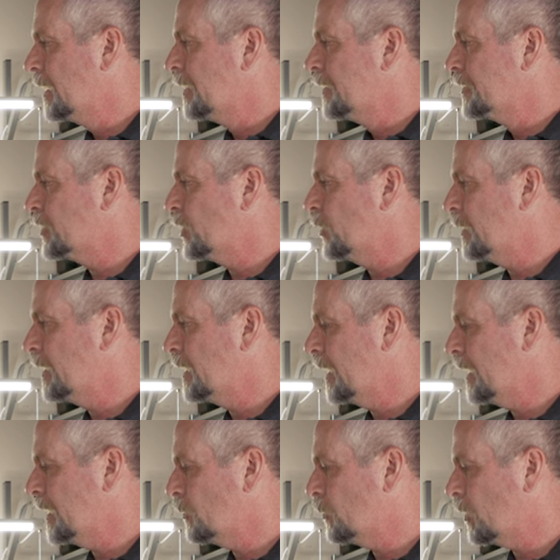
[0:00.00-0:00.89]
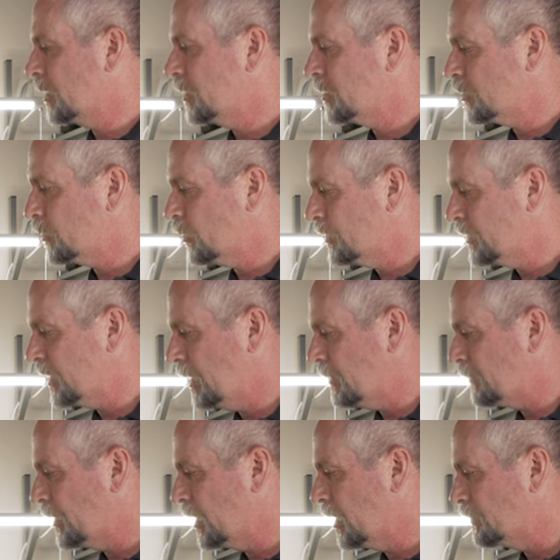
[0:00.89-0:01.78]
So in any water source
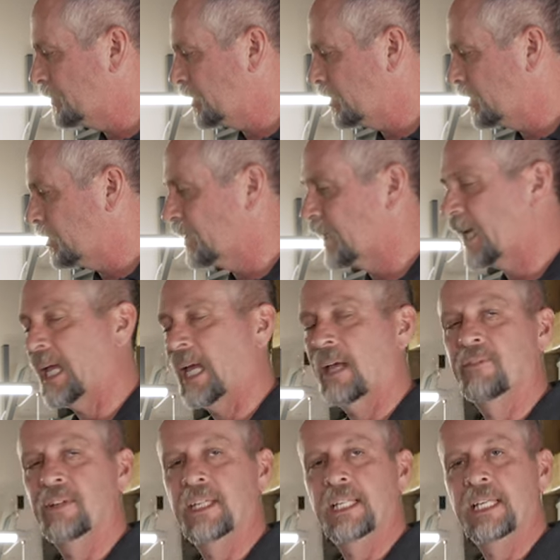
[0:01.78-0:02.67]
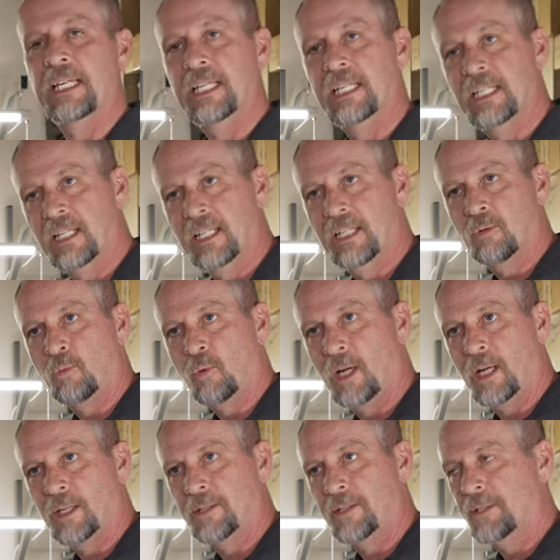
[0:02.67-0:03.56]
heat pump, you're gonna have an inlet
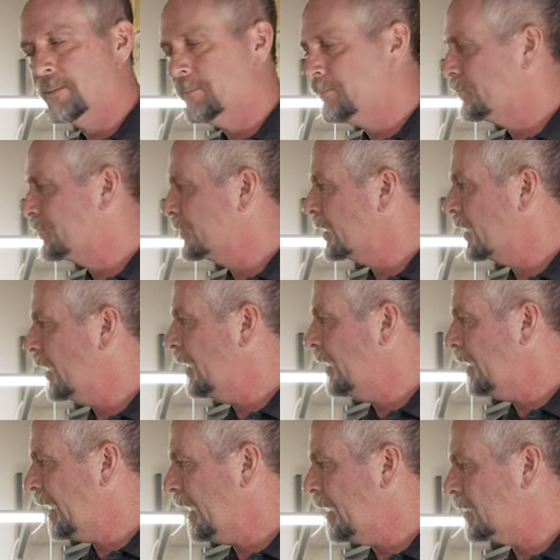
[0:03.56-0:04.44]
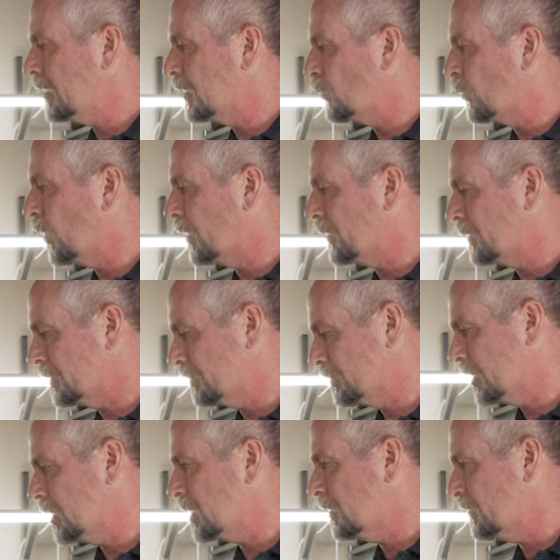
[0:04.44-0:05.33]
water and an outlet water.
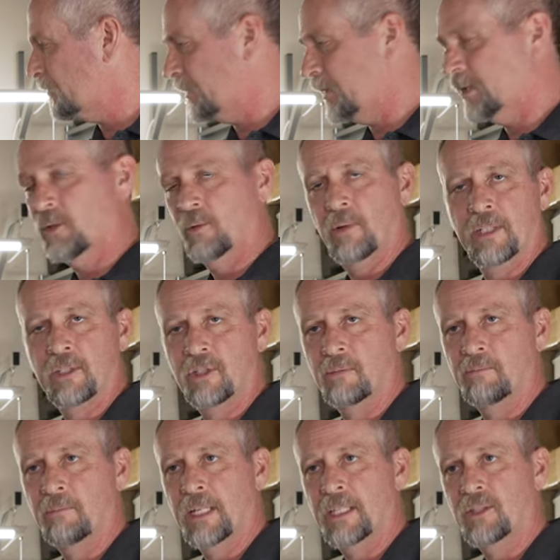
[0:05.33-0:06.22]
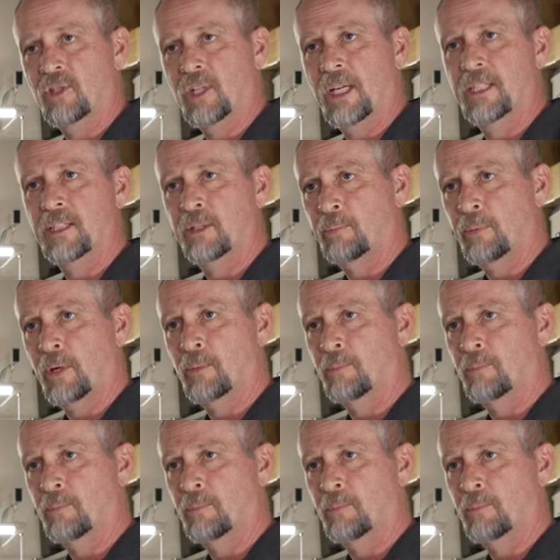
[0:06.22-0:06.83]
The configuration may change per